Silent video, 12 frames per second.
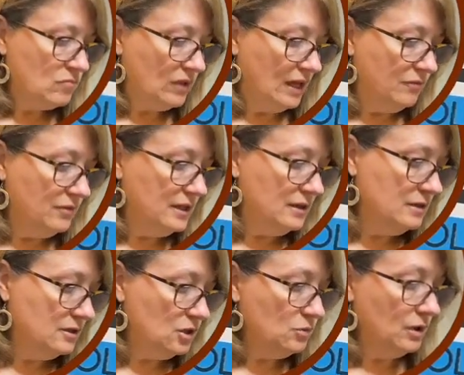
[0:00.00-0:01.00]
And
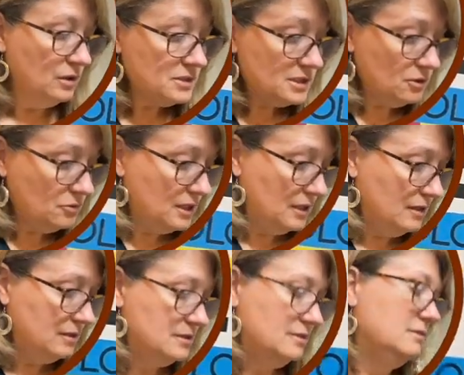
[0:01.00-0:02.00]
then you also
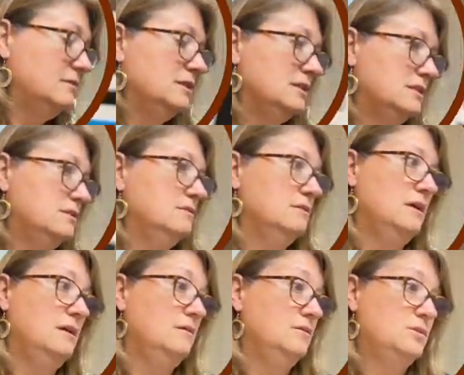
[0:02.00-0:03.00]
get this,
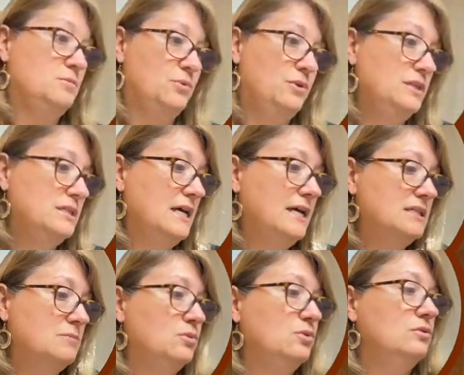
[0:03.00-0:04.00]
it's pretty
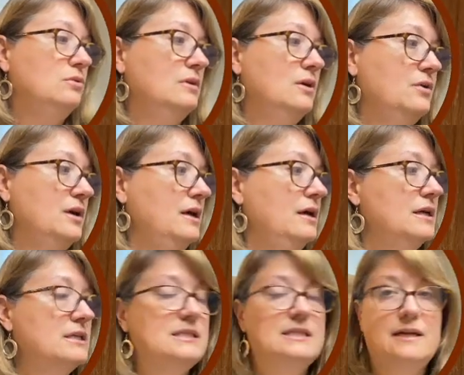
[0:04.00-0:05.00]
sizable, okay,
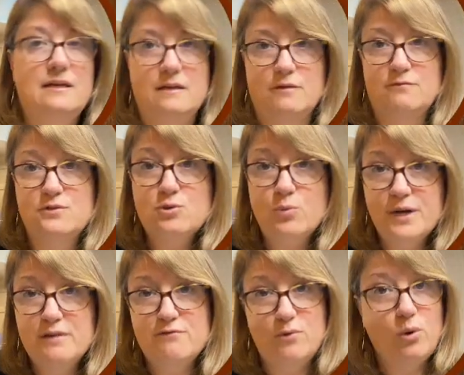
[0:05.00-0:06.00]
a set of
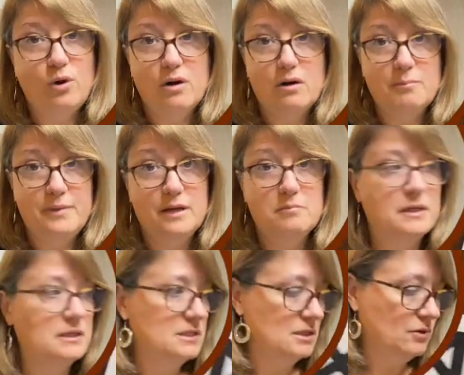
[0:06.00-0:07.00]
24
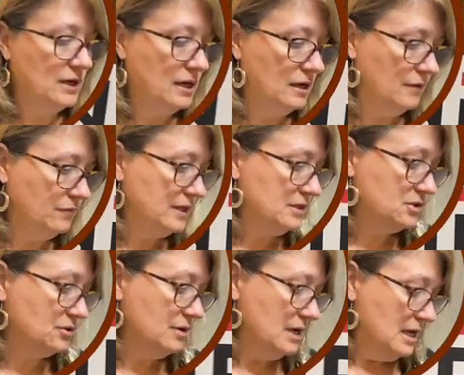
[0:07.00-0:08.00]
pigments, okay, and these
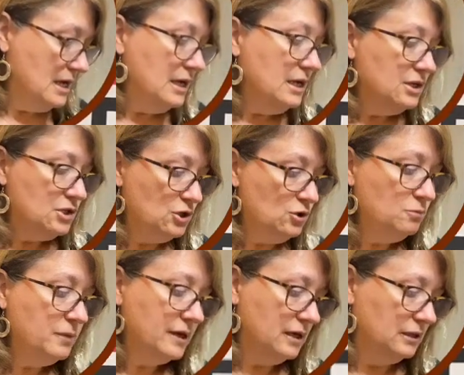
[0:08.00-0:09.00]
are
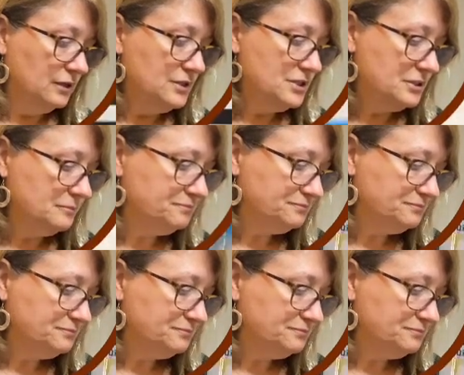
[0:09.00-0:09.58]
tube colors.